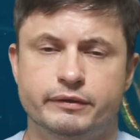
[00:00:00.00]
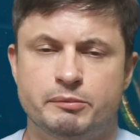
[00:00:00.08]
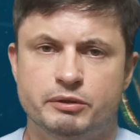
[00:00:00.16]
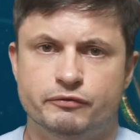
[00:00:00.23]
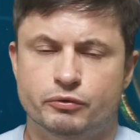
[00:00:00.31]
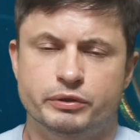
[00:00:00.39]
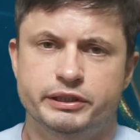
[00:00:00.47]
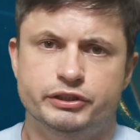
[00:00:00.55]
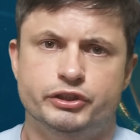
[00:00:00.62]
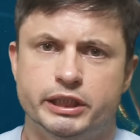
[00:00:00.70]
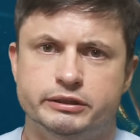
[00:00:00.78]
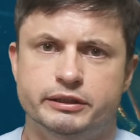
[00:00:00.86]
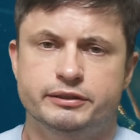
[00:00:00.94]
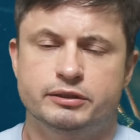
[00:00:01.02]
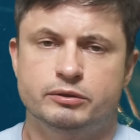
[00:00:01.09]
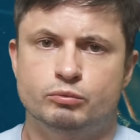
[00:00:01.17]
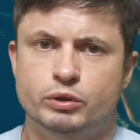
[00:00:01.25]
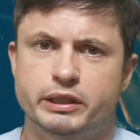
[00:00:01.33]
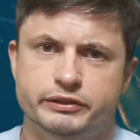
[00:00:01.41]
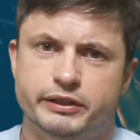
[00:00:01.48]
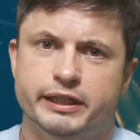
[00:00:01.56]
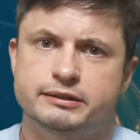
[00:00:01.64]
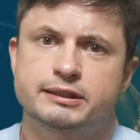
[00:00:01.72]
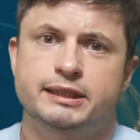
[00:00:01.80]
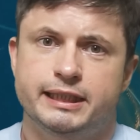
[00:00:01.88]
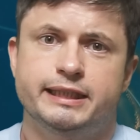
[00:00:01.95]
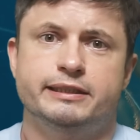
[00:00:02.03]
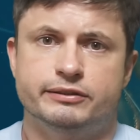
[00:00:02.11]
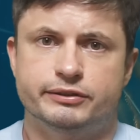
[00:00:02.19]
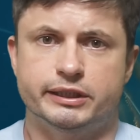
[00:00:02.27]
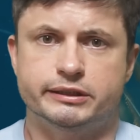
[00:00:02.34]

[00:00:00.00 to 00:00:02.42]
I mean, for these jellies, what exactly is